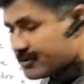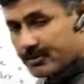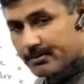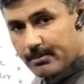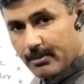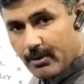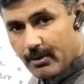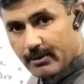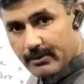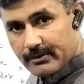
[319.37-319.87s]
to
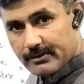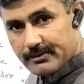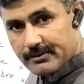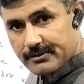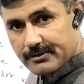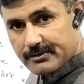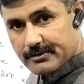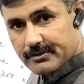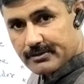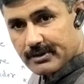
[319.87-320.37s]

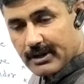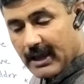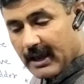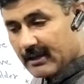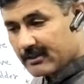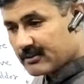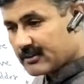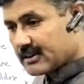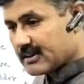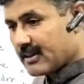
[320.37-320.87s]
bones.
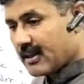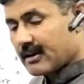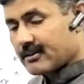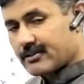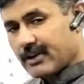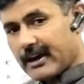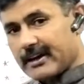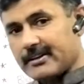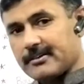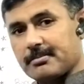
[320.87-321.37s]
As these are
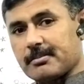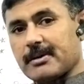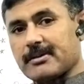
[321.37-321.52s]
tight